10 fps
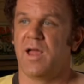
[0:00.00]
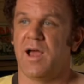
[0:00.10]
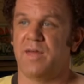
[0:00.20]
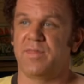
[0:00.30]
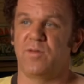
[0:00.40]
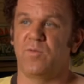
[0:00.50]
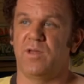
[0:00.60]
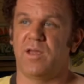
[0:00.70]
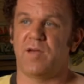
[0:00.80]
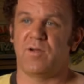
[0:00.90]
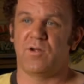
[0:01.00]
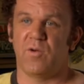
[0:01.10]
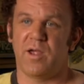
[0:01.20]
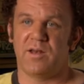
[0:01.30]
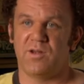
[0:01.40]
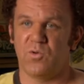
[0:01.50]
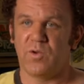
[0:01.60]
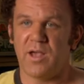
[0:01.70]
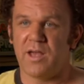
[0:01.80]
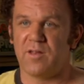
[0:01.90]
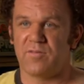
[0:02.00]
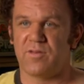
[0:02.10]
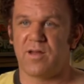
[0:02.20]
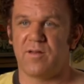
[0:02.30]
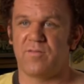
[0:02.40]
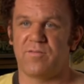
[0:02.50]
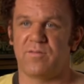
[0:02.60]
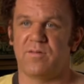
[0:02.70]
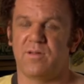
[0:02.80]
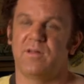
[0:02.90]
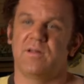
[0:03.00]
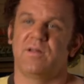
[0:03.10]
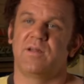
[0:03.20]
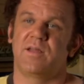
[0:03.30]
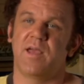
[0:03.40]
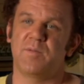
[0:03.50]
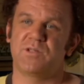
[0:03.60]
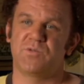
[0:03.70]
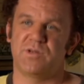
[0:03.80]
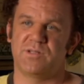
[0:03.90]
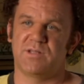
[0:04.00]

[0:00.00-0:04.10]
I think we have a great creative kind of chemistry